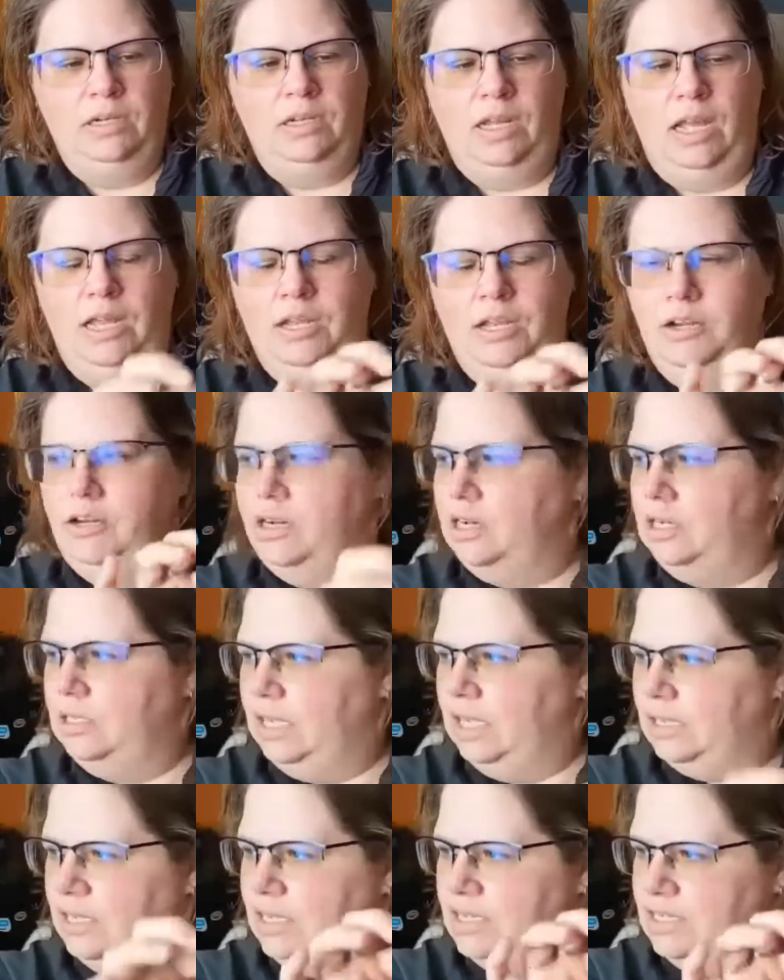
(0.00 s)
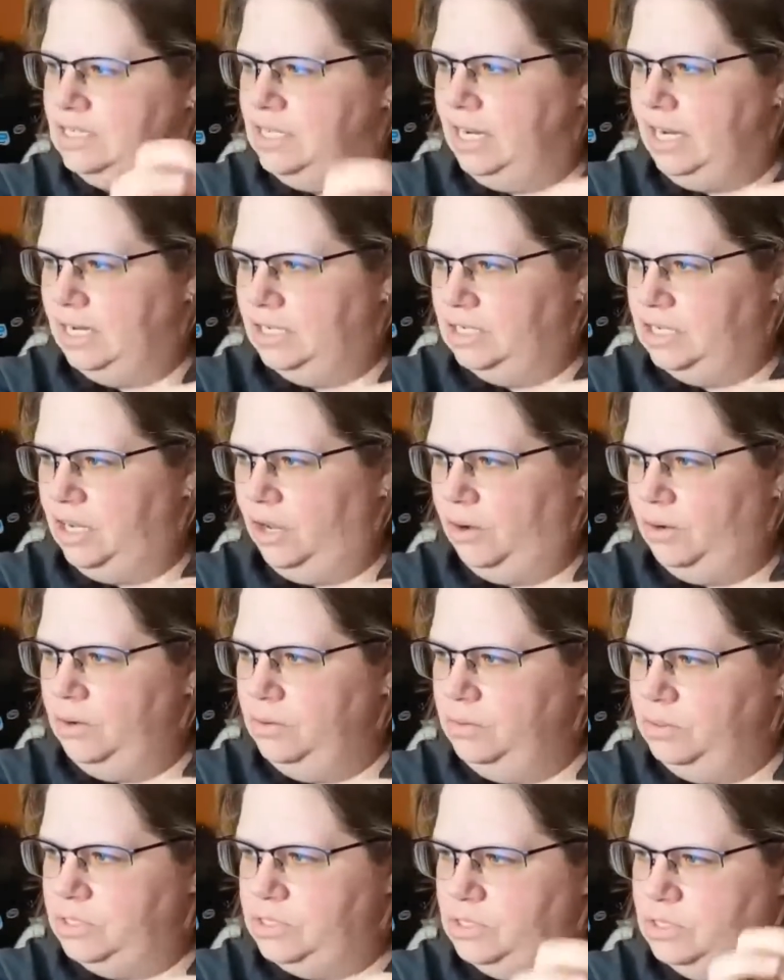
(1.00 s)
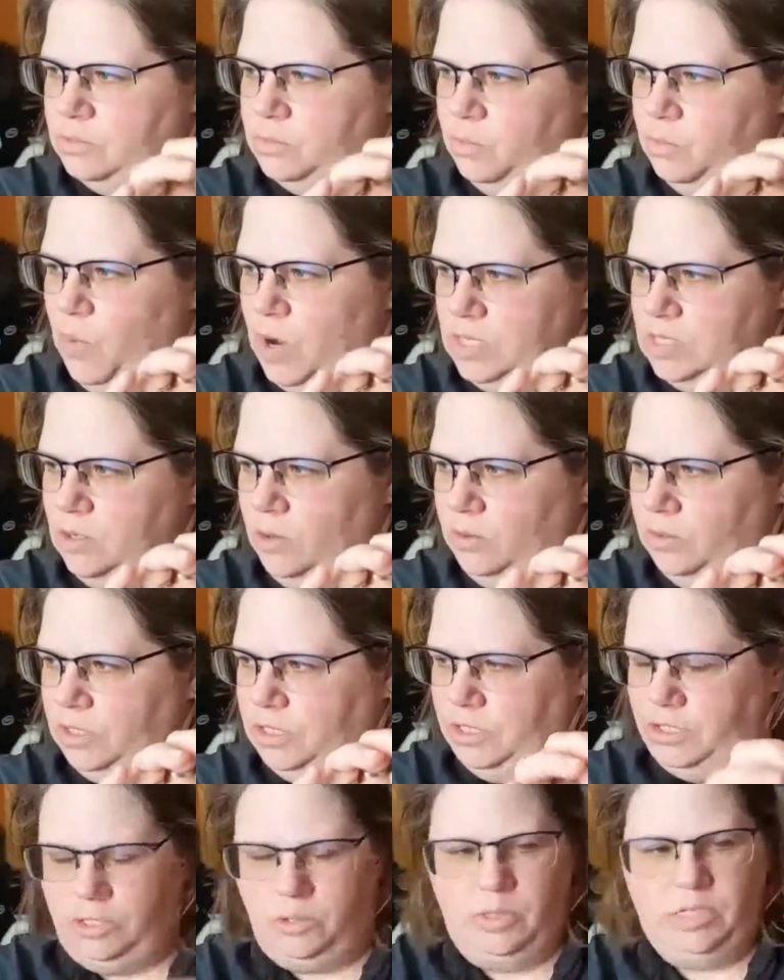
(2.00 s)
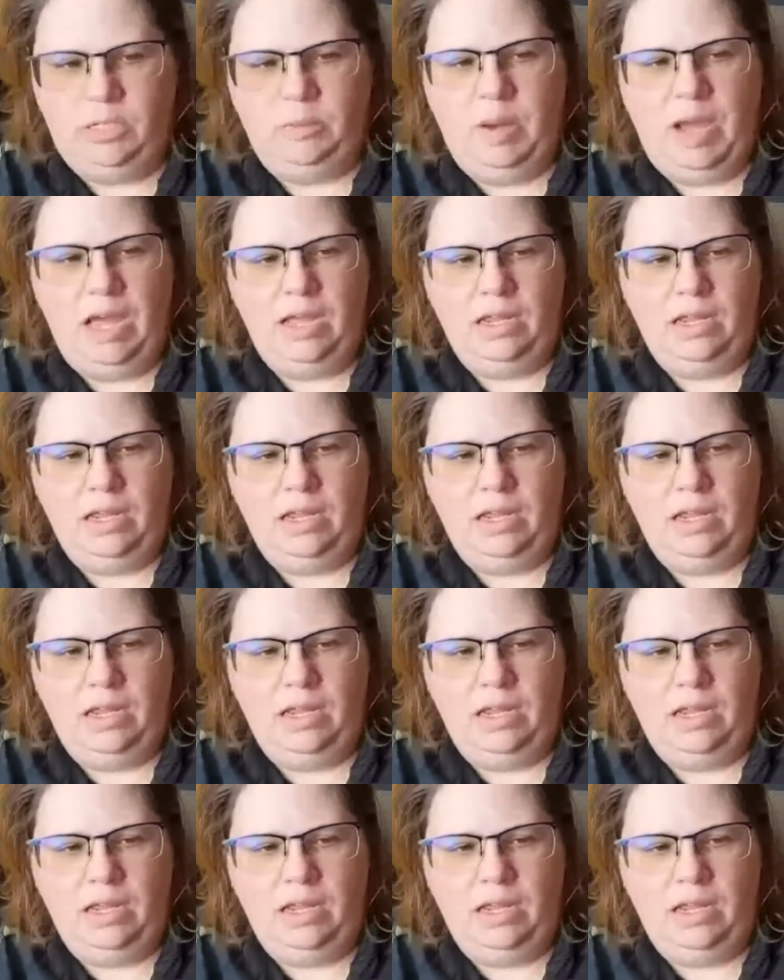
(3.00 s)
And you're going to let this hand go, which is what's holding your twist back.